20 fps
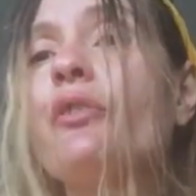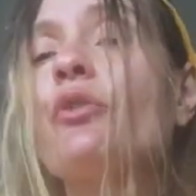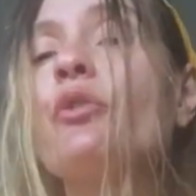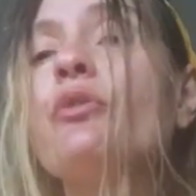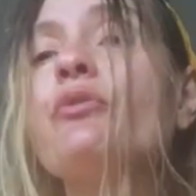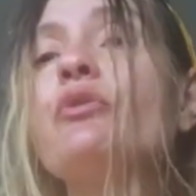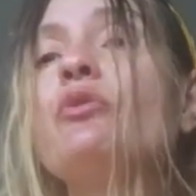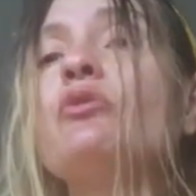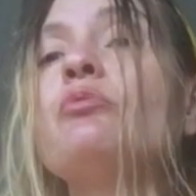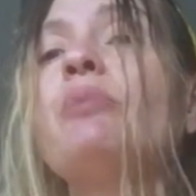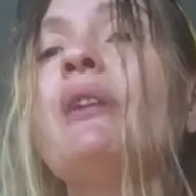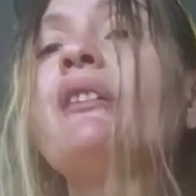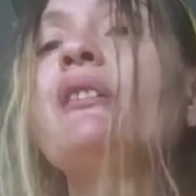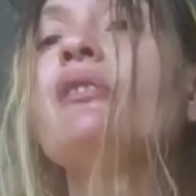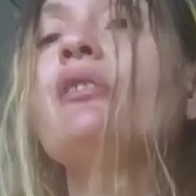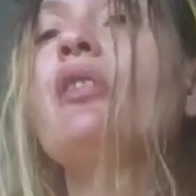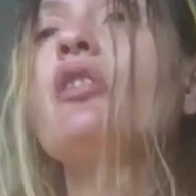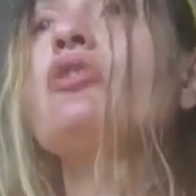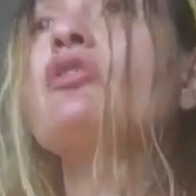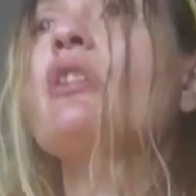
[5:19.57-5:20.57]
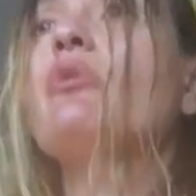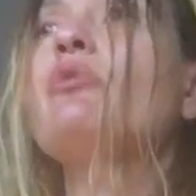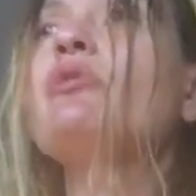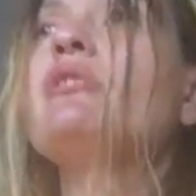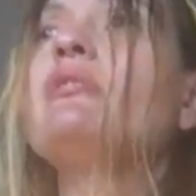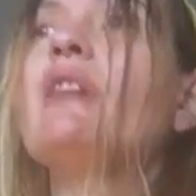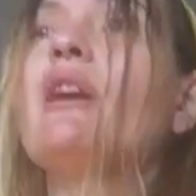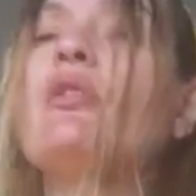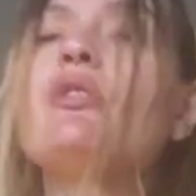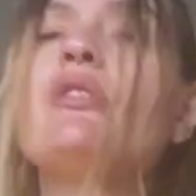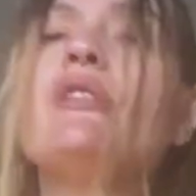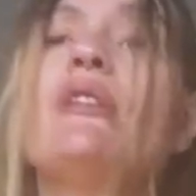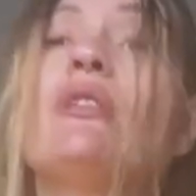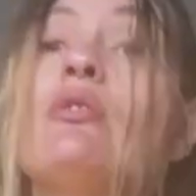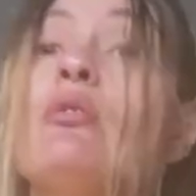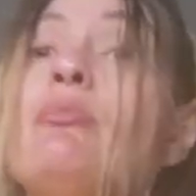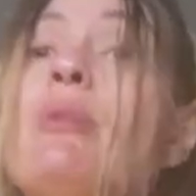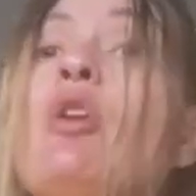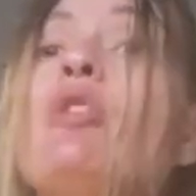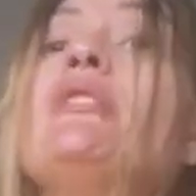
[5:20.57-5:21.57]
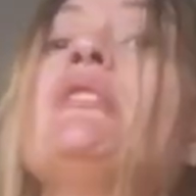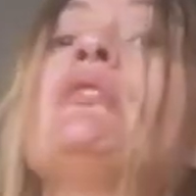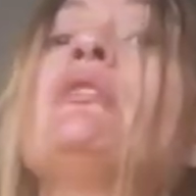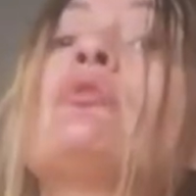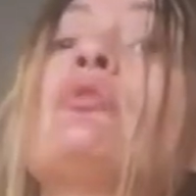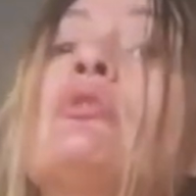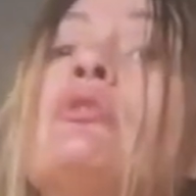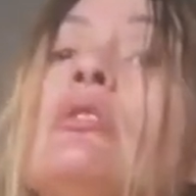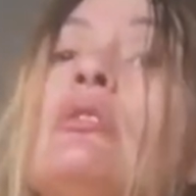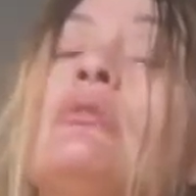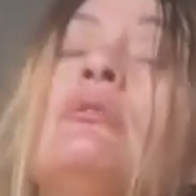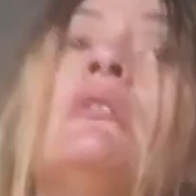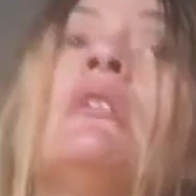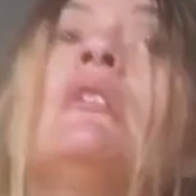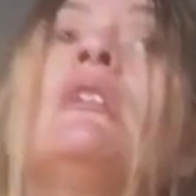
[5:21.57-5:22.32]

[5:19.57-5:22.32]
So if you look back in the archive, we did that about a year ago.